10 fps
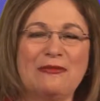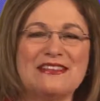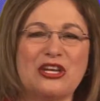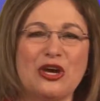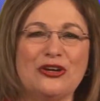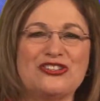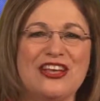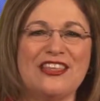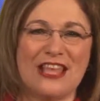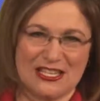Lisa Kirsch.
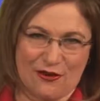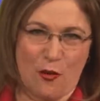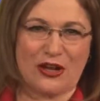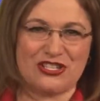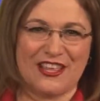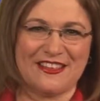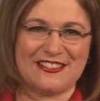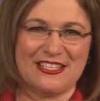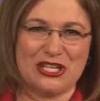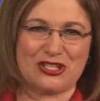Thanks for watching
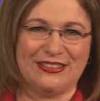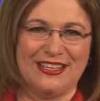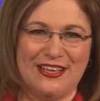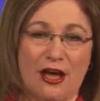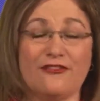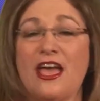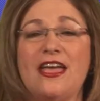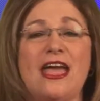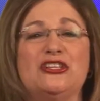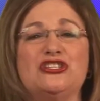this edition of
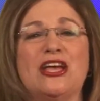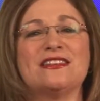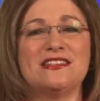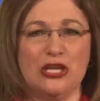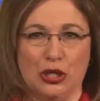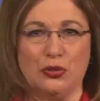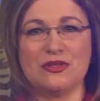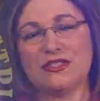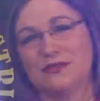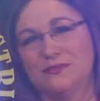KHSD News.